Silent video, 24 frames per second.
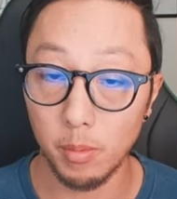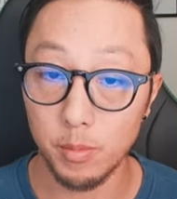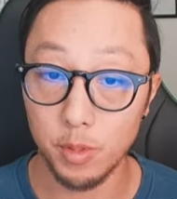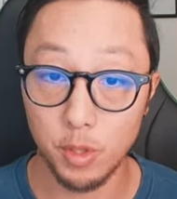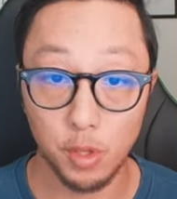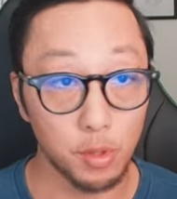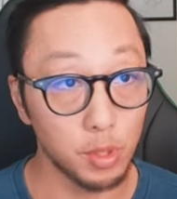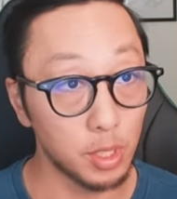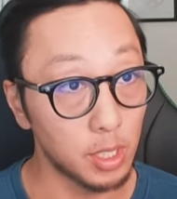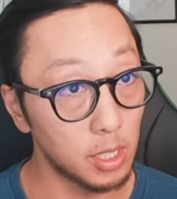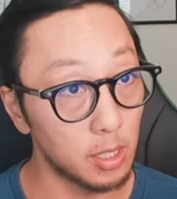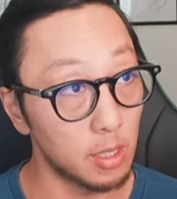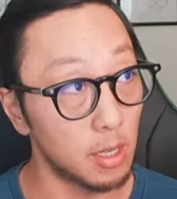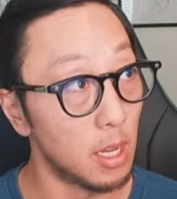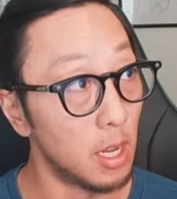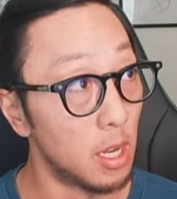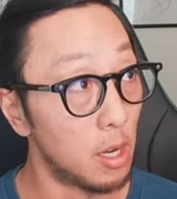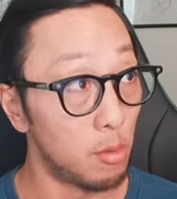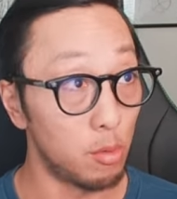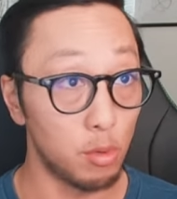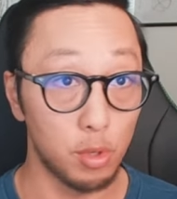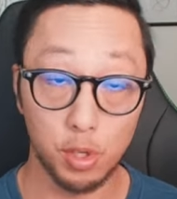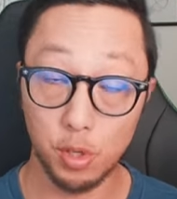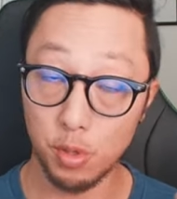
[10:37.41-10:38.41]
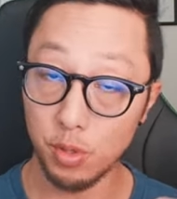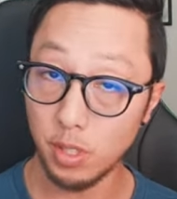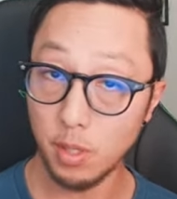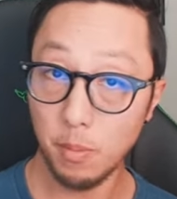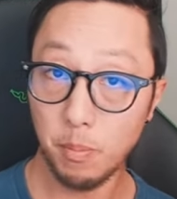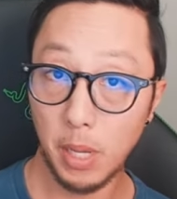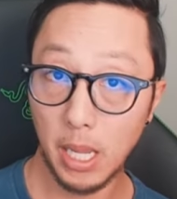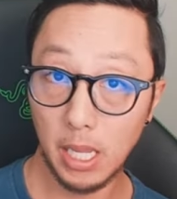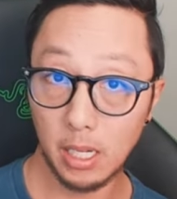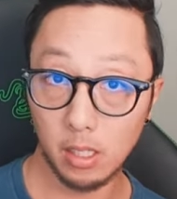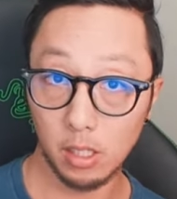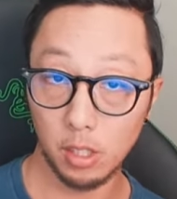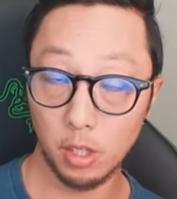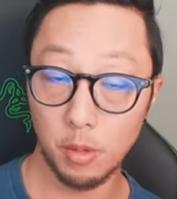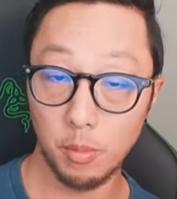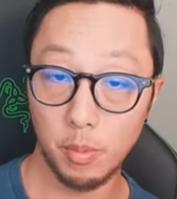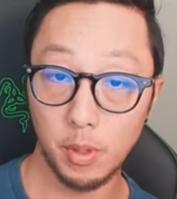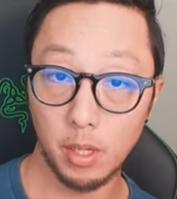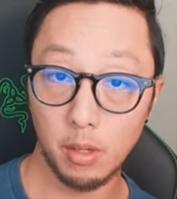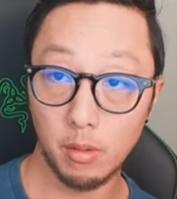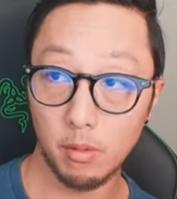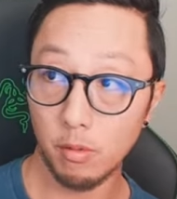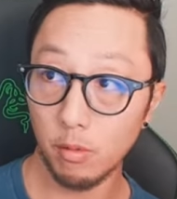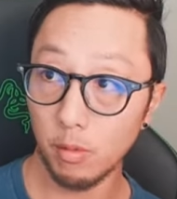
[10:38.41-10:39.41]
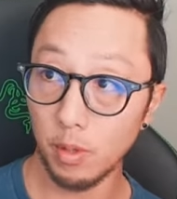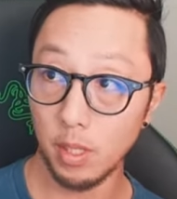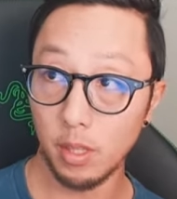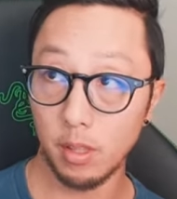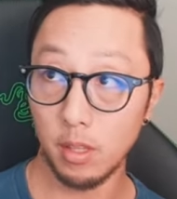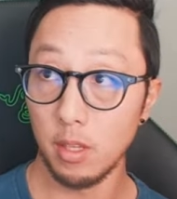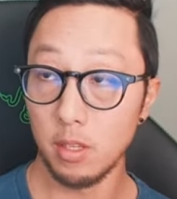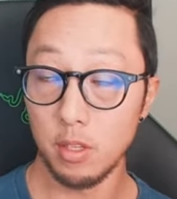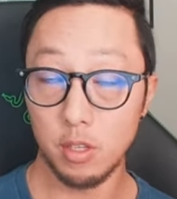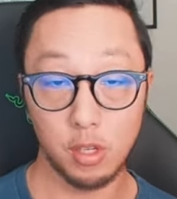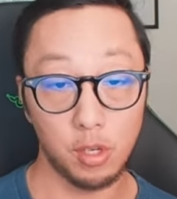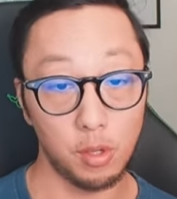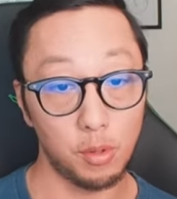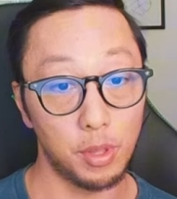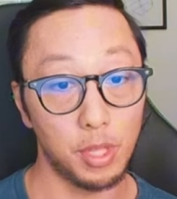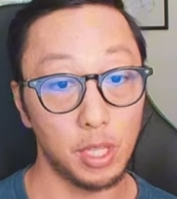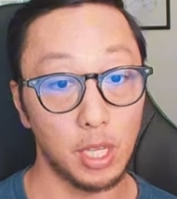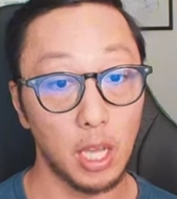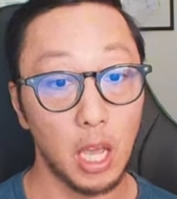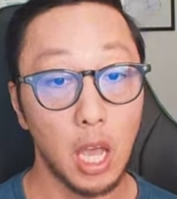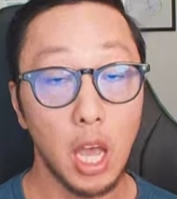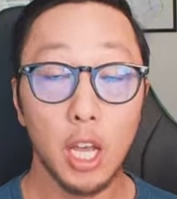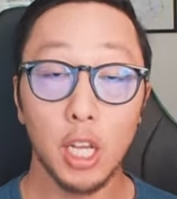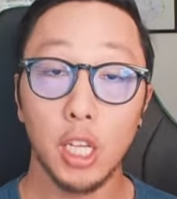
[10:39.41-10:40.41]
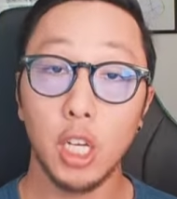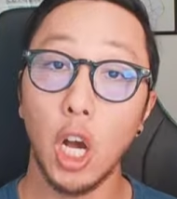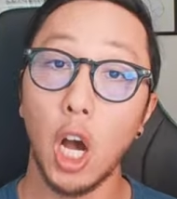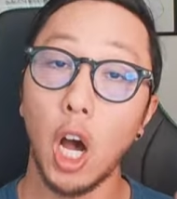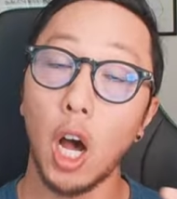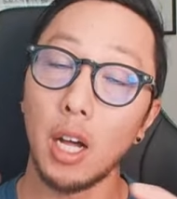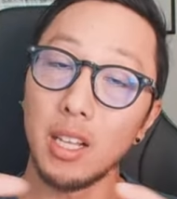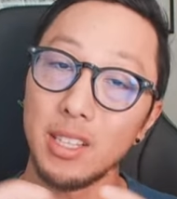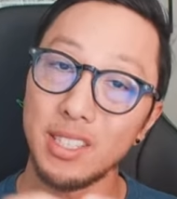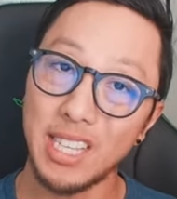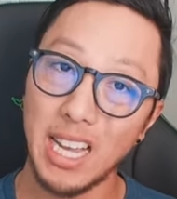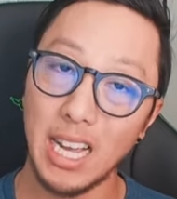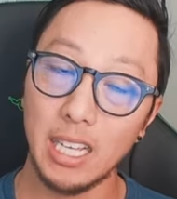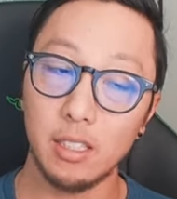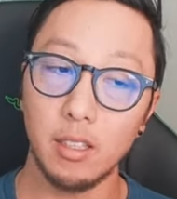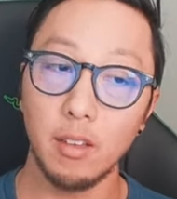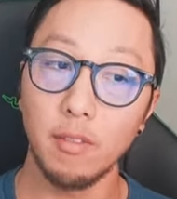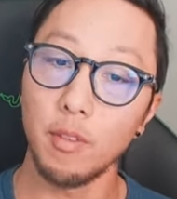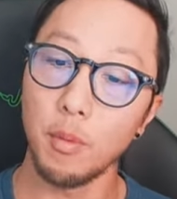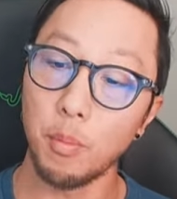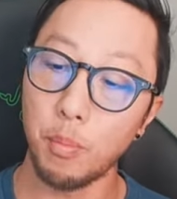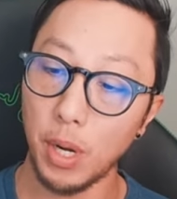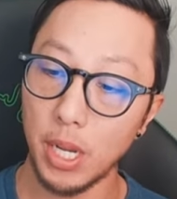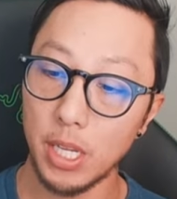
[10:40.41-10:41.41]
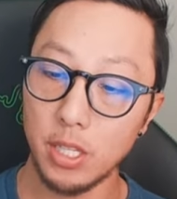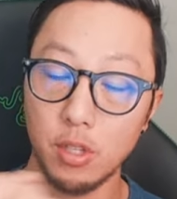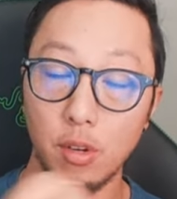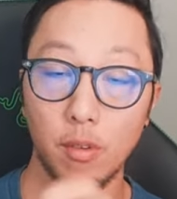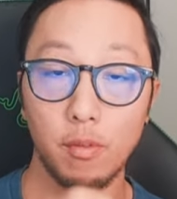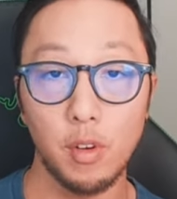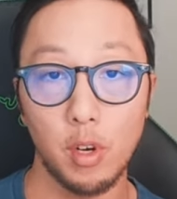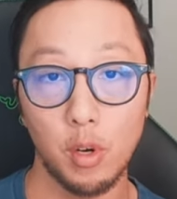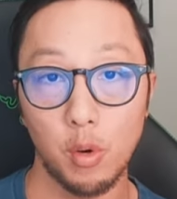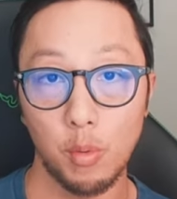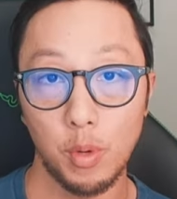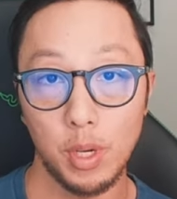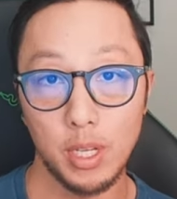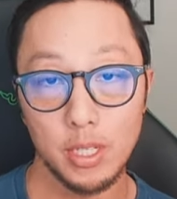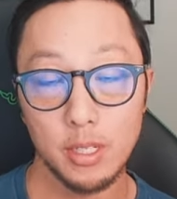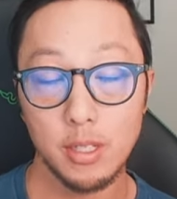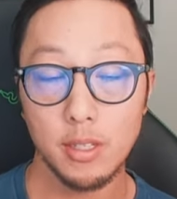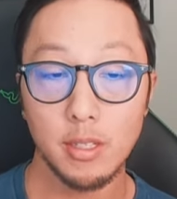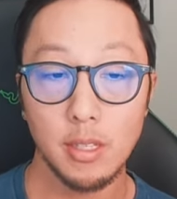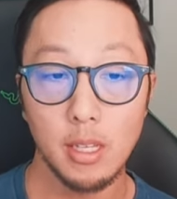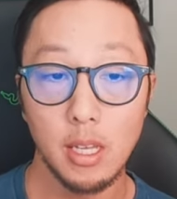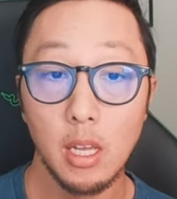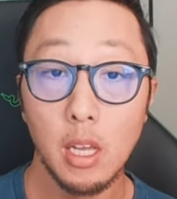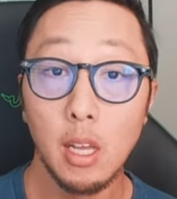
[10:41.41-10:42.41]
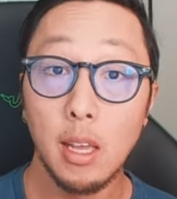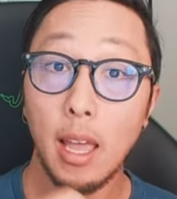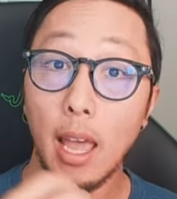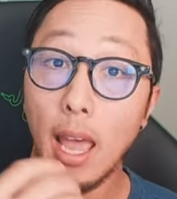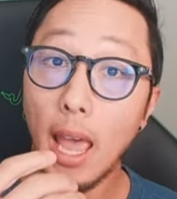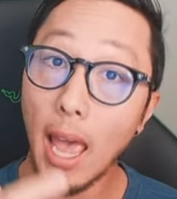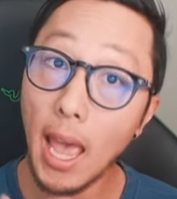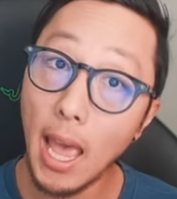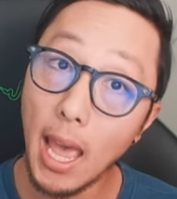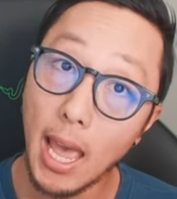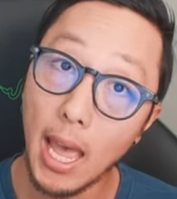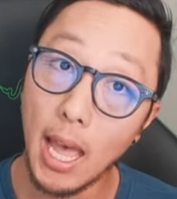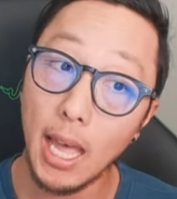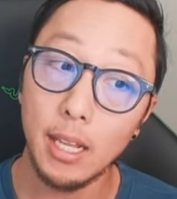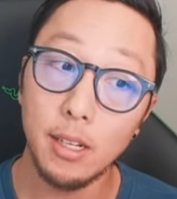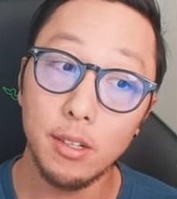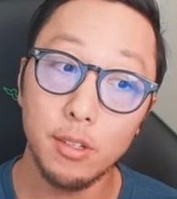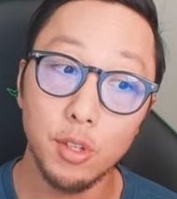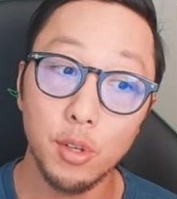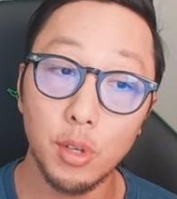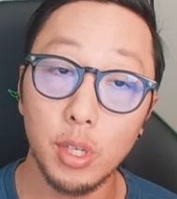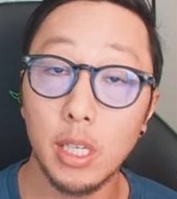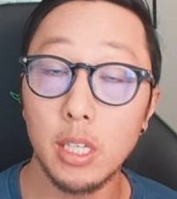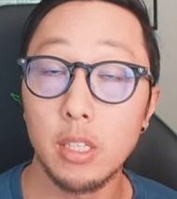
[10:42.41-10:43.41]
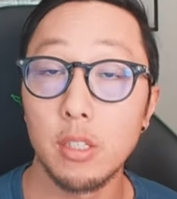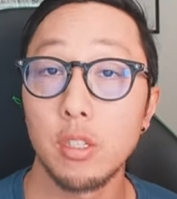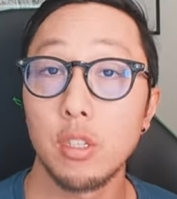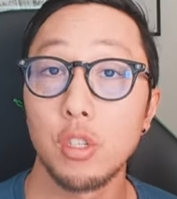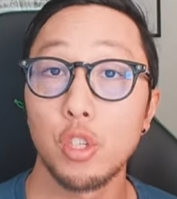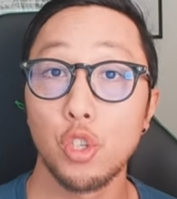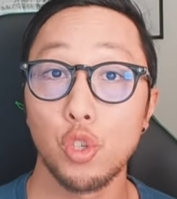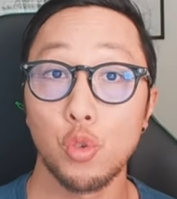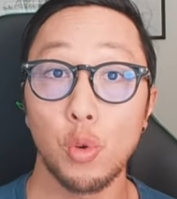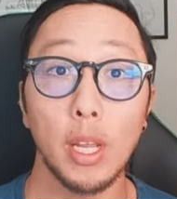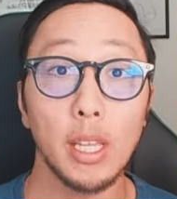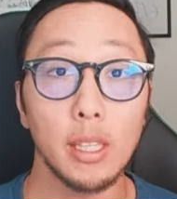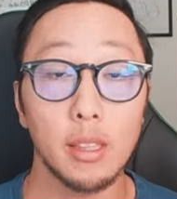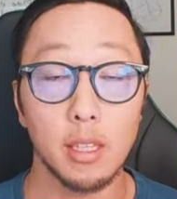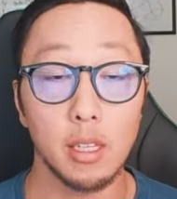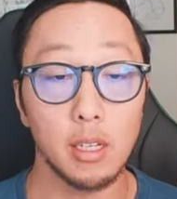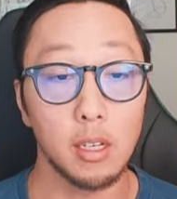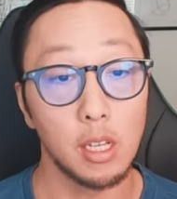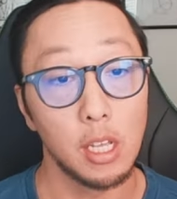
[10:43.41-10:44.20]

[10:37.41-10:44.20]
So you can reduce the pain a little bit with, the contact of the brace over your wrist, and you can strengthen.